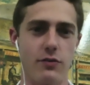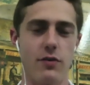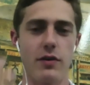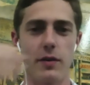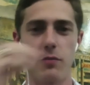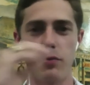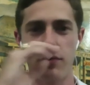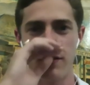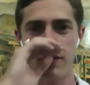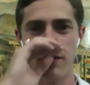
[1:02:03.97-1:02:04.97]
growing up
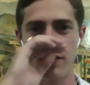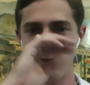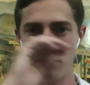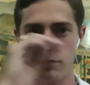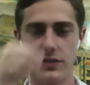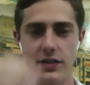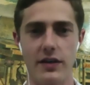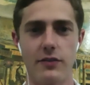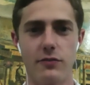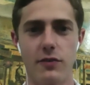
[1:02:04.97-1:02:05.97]
within it to
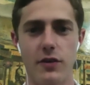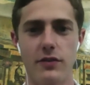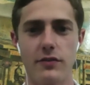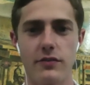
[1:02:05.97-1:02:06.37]
take it as far as.